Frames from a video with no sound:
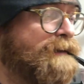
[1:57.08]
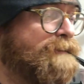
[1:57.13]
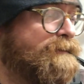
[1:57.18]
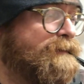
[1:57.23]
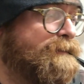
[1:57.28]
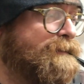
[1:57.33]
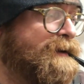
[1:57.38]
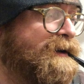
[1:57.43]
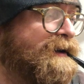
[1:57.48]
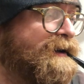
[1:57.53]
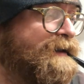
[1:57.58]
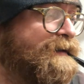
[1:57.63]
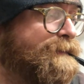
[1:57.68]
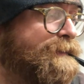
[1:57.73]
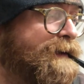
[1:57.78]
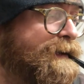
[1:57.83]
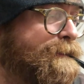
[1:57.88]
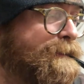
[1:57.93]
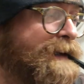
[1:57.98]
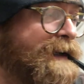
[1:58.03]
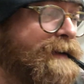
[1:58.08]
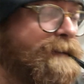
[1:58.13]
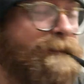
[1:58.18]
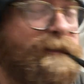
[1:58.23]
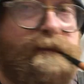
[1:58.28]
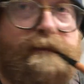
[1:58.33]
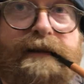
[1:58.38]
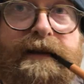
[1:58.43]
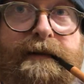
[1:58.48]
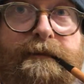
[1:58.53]
Reminds me a bit,
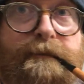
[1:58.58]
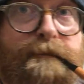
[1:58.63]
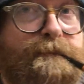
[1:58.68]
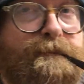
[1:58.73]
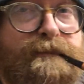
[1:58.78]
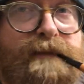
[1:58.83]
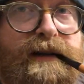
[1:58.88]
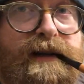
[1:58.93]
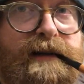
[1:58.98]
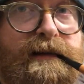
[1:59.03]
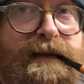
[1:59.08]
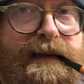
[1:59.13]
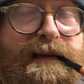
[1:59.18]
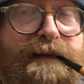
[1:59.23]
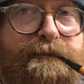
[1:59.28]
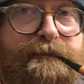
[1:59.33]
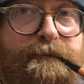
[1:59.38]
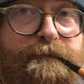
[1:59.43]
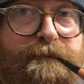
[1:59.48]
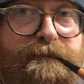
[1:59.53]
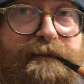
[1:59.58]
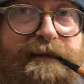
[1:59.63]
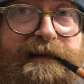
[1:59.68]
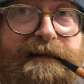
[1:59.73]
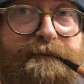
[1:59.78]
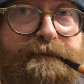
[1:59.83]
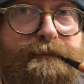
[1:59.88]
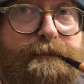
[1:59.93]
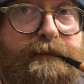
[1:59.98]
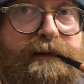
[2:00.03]
although totally different
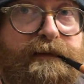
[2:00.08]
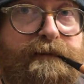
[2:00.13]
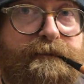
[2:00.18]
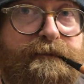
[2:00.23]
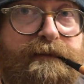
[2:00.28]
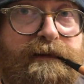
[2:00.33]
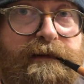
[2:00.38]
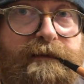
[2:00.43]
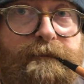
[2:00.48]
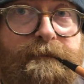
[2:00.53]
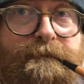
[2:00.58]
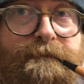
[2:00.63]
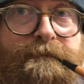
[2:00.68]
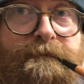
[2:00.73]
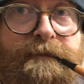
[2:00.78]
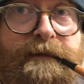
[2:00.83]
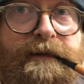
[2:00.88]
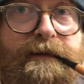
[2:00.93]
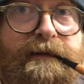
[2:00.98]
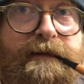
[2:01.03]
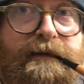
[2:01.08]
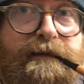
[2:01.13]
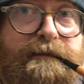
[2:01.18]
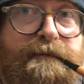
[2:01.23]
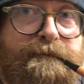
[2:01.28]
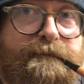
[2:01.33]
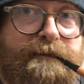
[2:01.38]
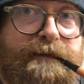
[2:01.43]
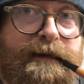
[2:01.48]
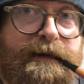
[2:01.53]
flavour profile, of